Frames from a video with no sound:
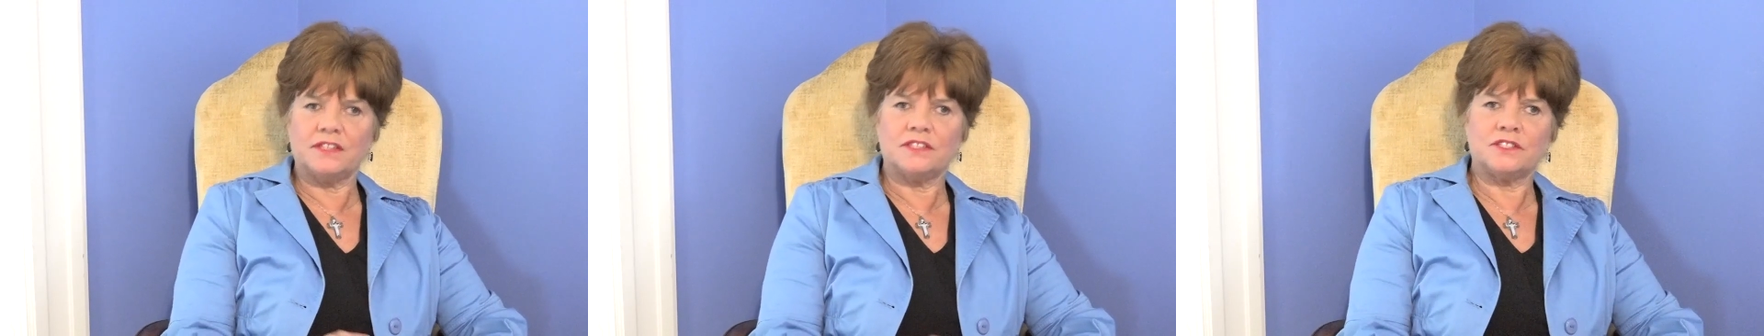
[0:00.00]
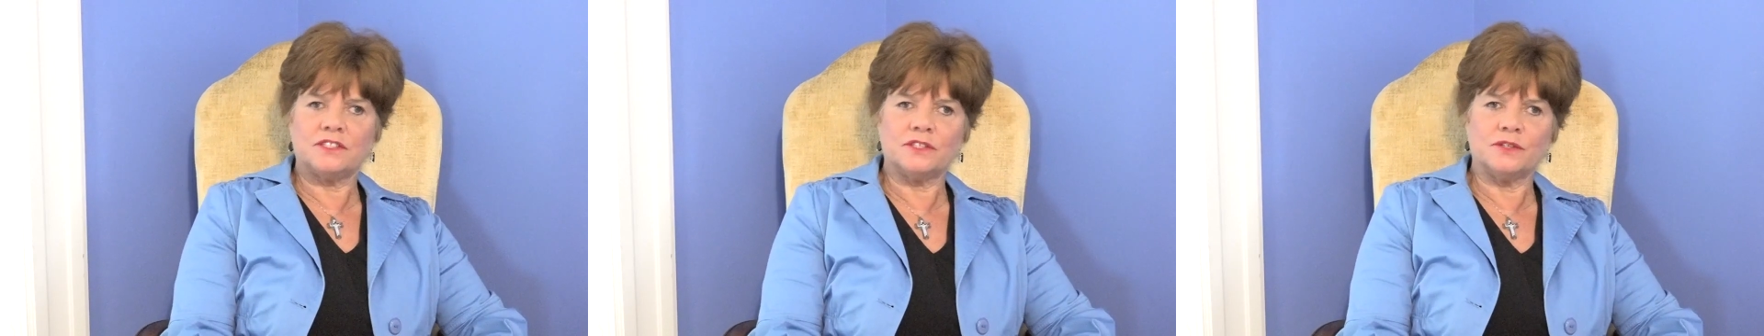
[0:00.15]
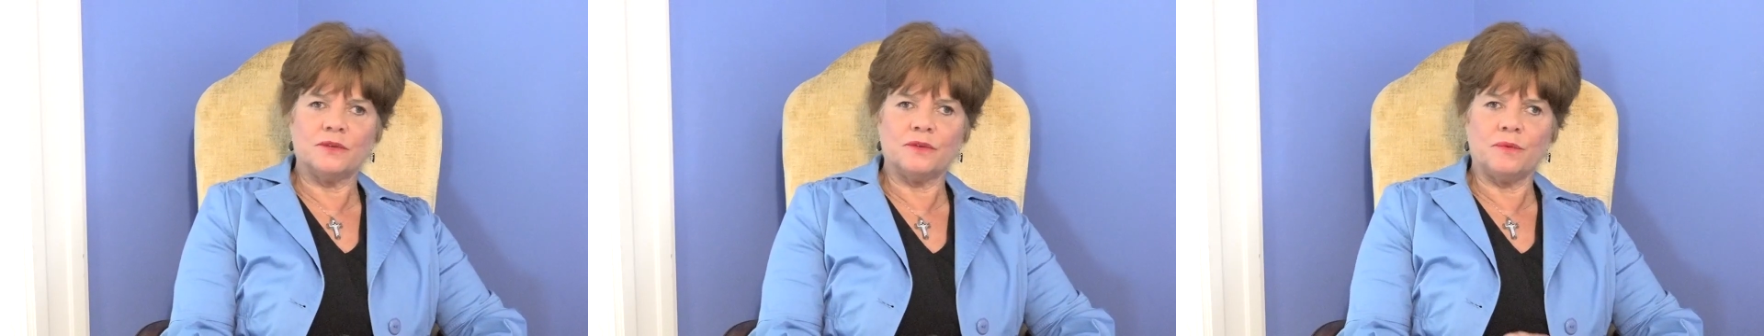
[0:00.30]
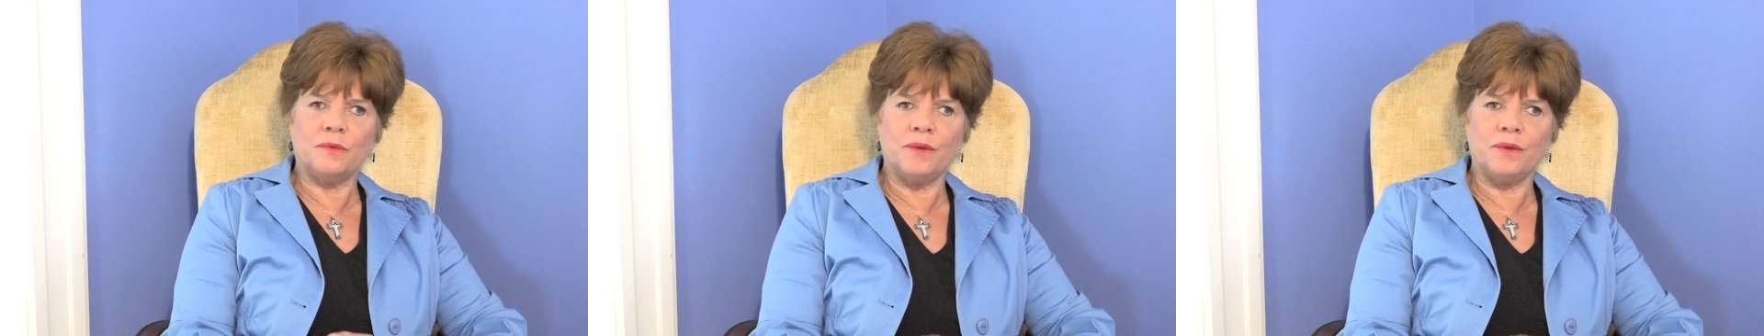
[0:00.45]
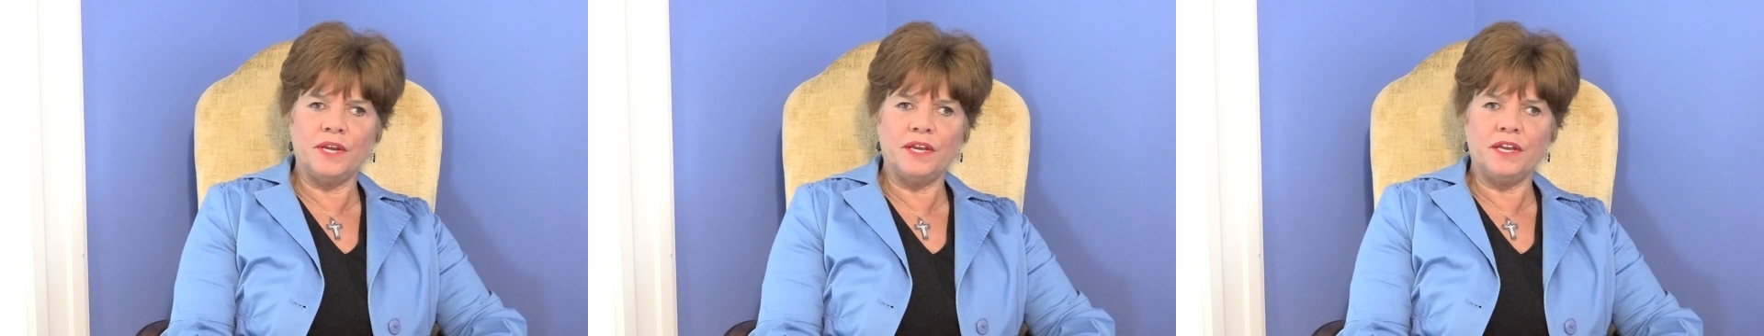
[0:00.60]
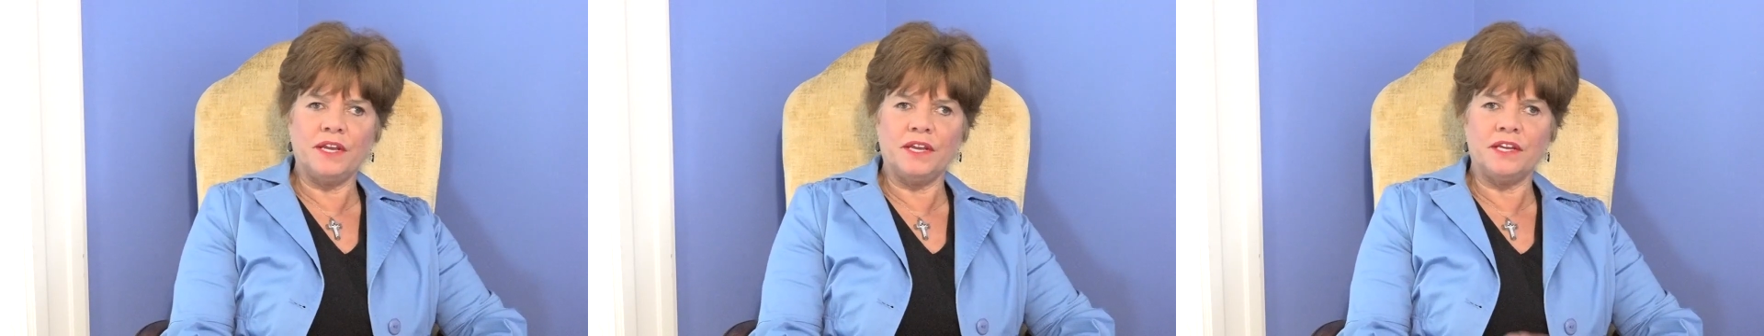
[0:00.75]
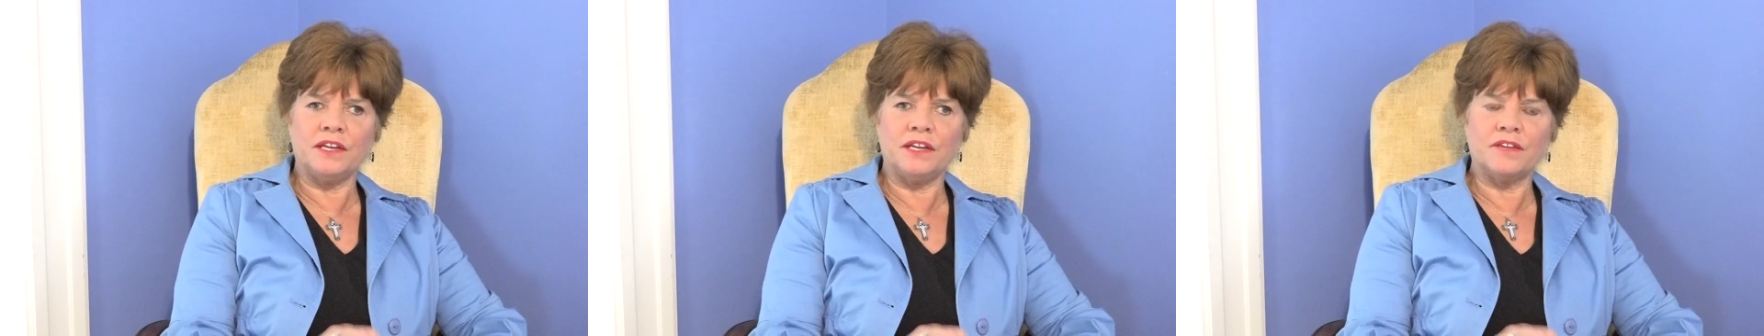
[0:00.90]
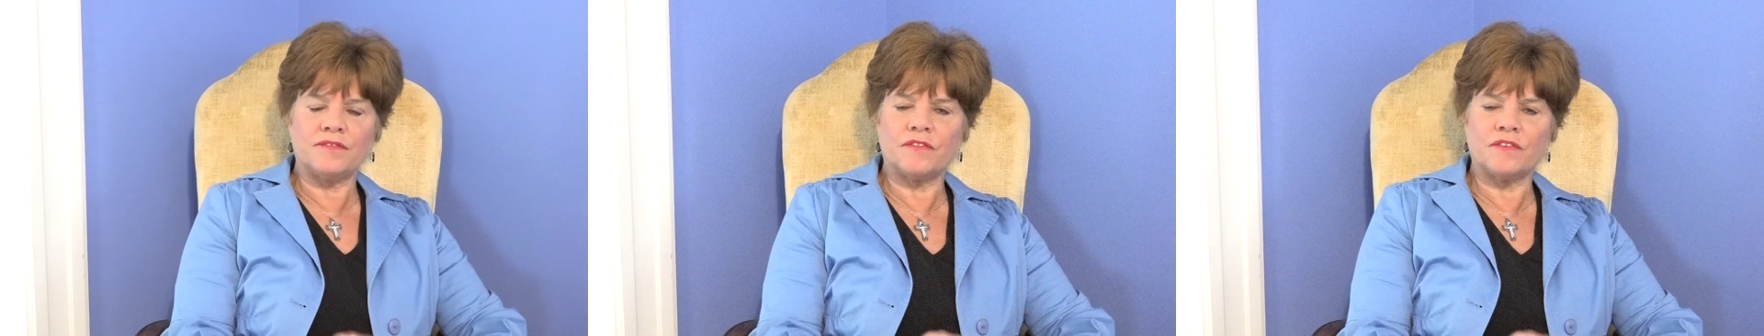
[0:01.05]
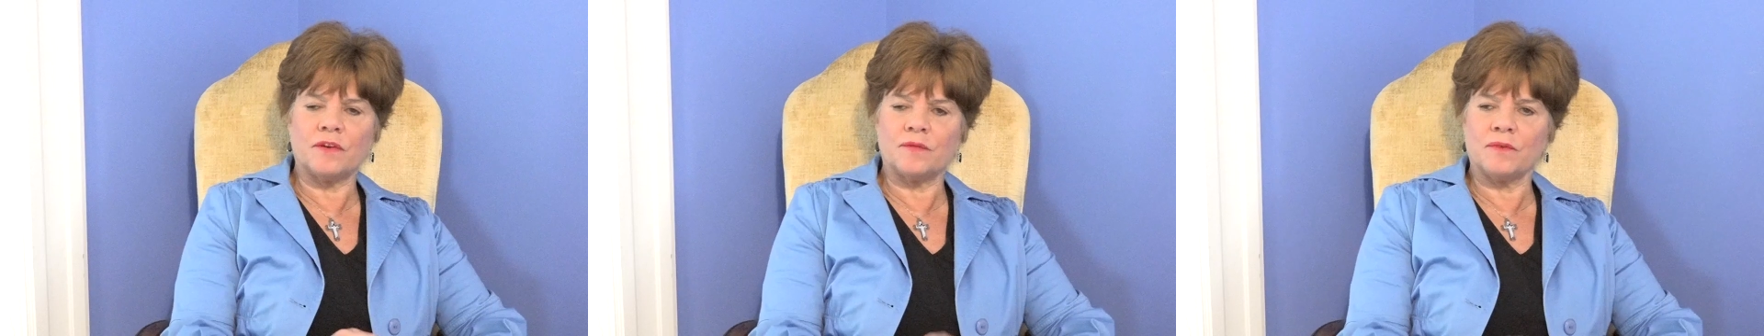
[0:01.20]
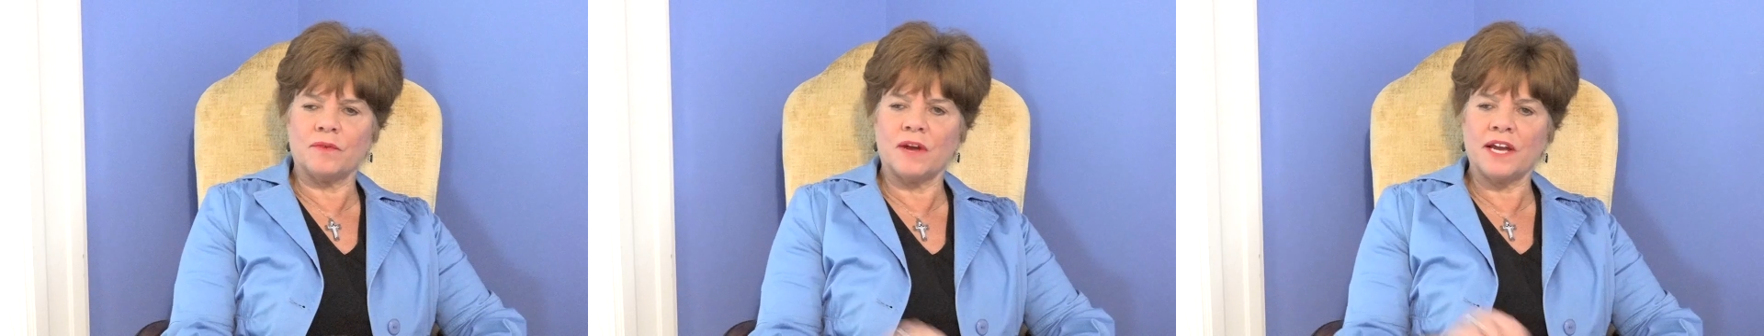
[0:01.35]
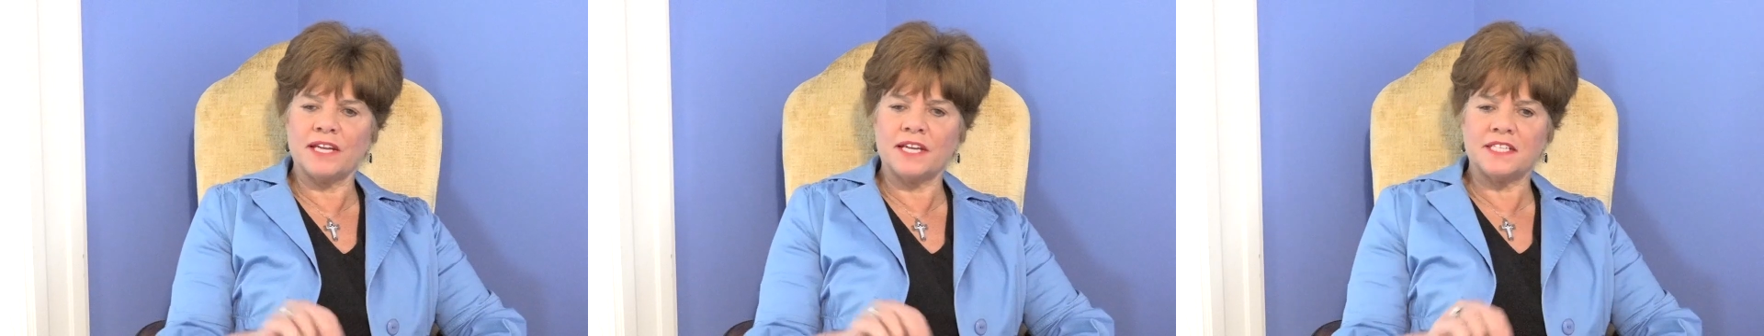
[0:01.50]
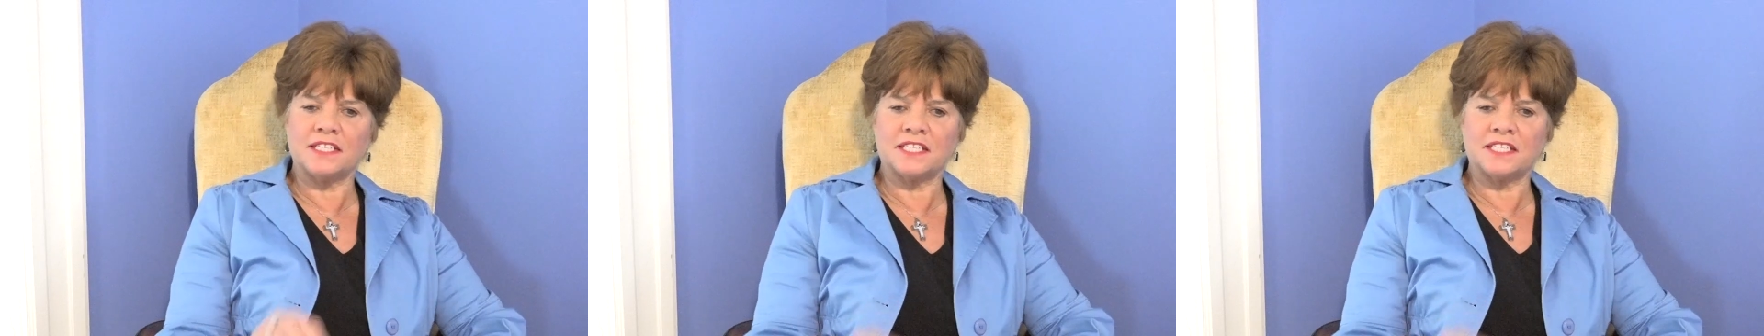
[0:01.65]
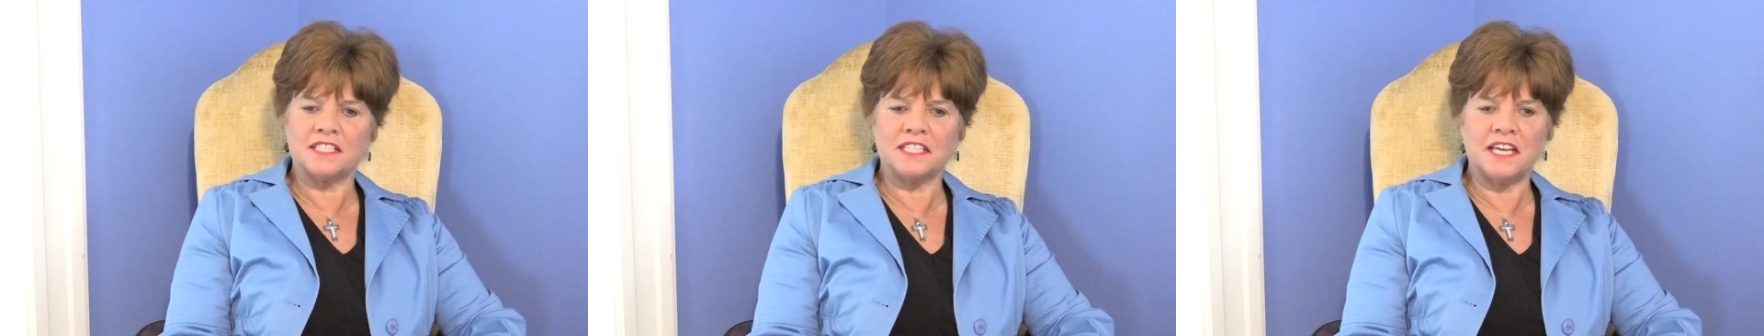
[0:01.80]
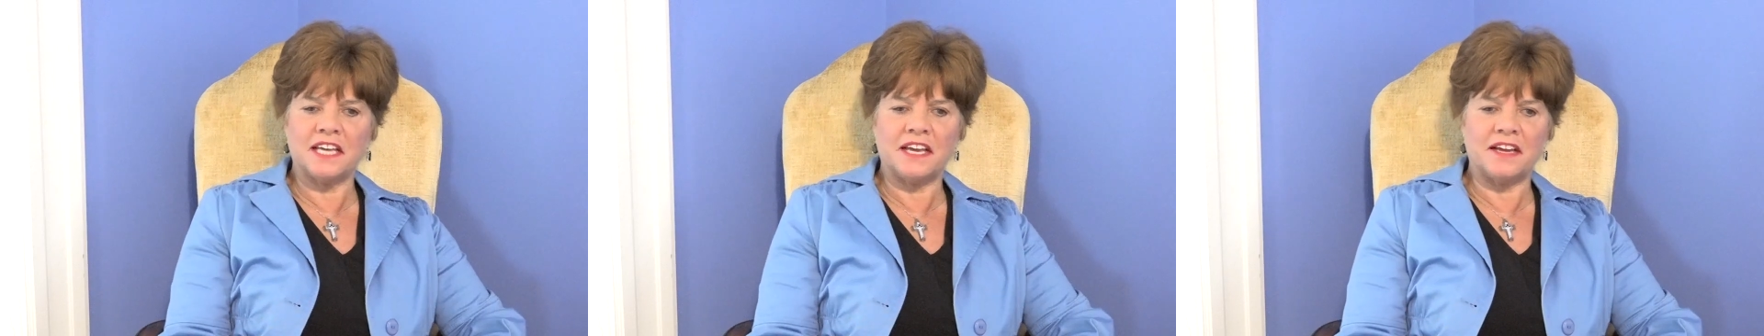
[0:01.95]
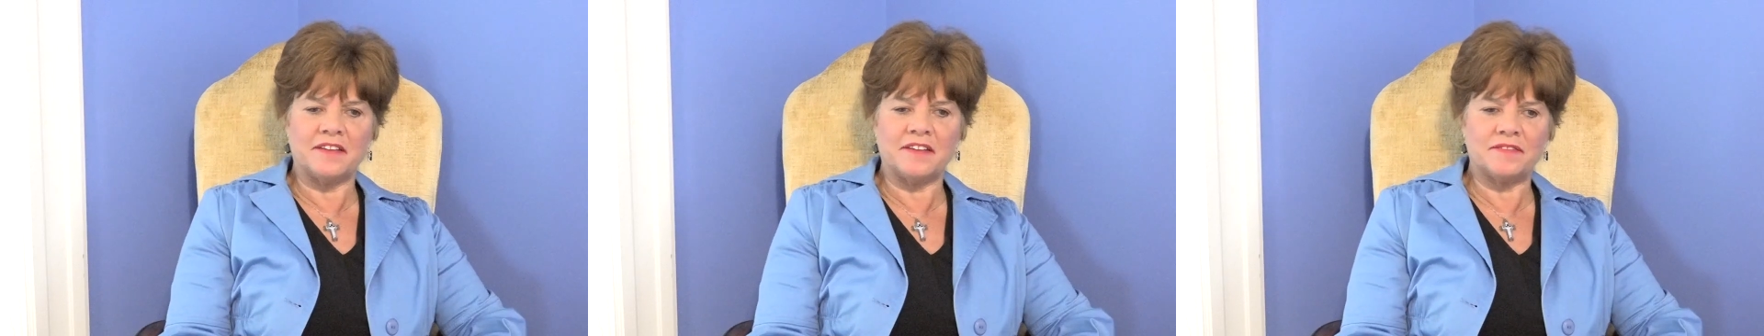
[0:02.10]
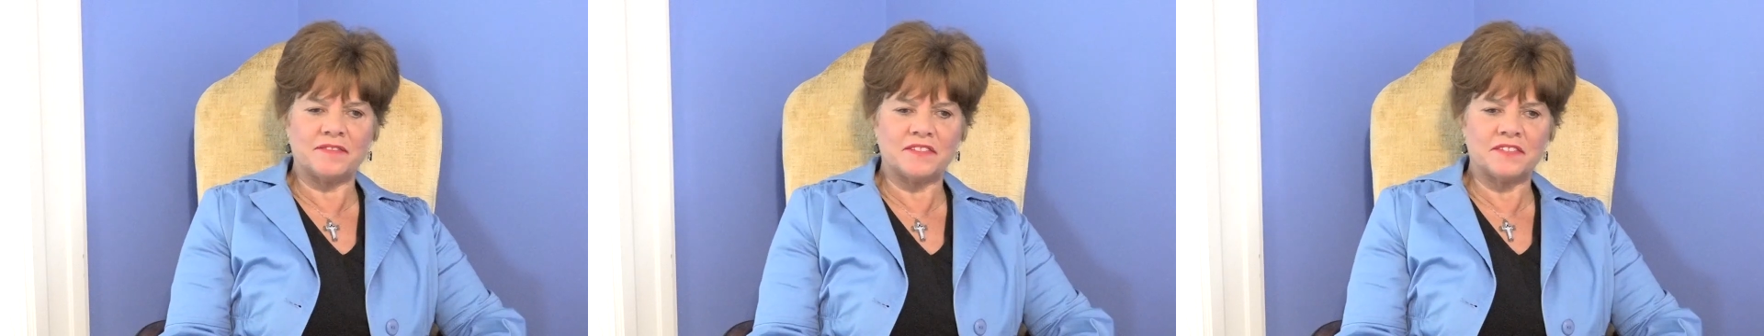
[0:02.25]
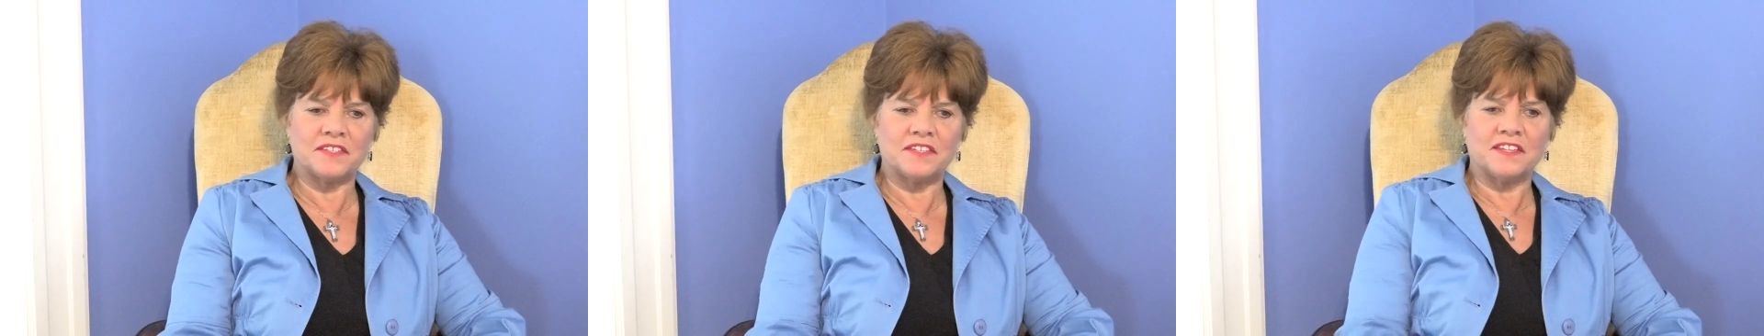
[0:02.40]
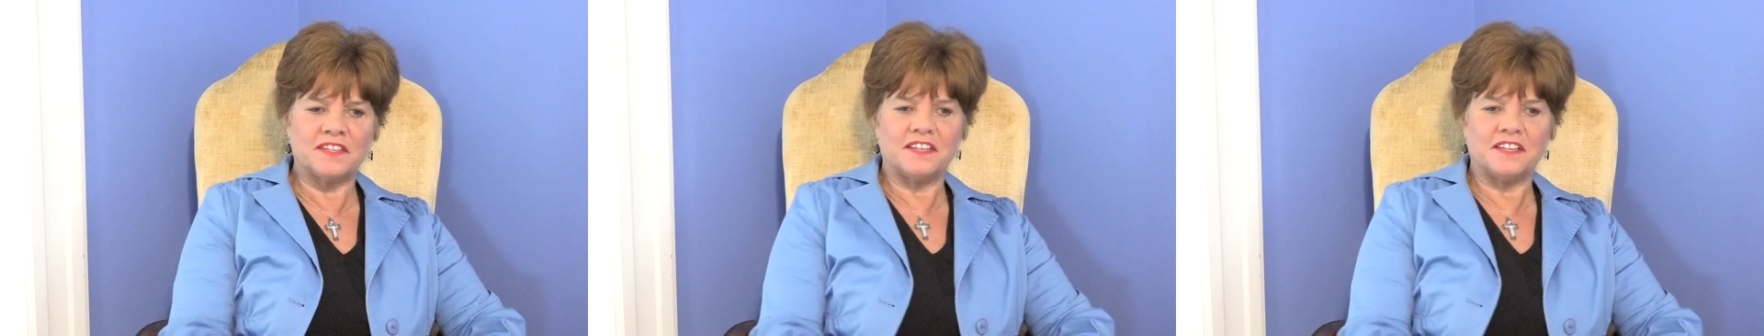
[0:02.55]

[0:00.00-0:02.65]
to read from right to left.